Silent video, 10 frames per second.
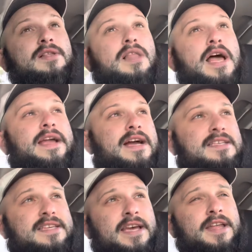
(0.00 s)
Like I
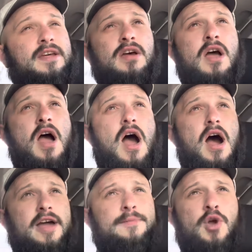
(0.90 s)
said,
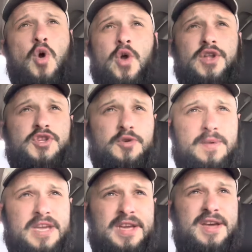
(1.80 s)
I am going to
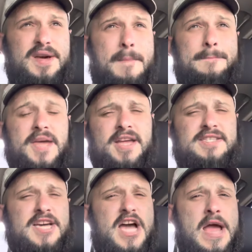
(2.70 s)
be big
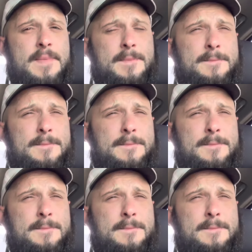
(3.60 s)
time,